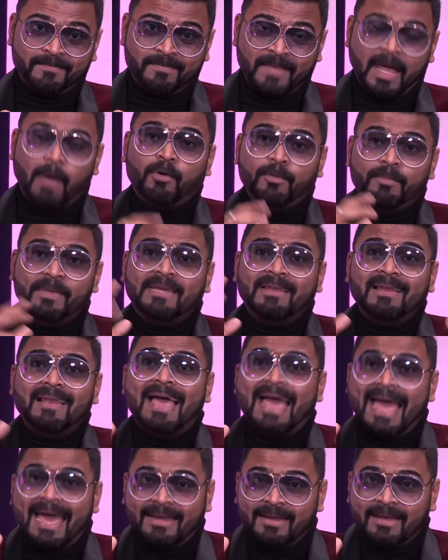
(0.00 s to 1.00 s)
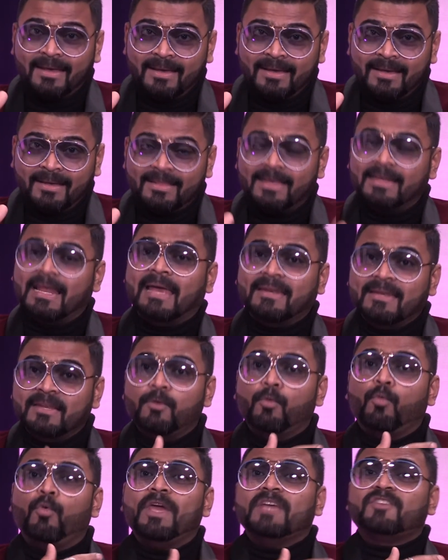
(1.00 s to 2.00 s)
I would be glad that I
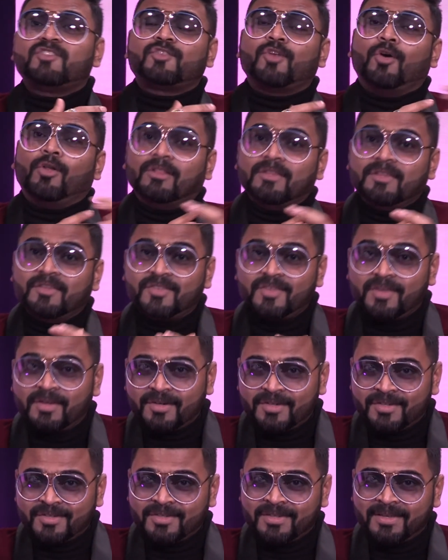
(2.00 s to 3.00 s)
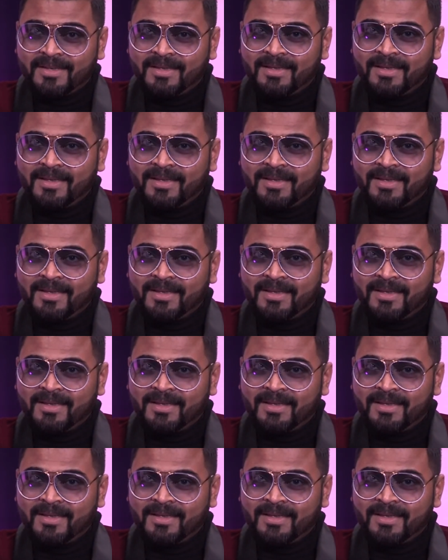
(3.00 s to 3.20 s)
didn't waste all these years.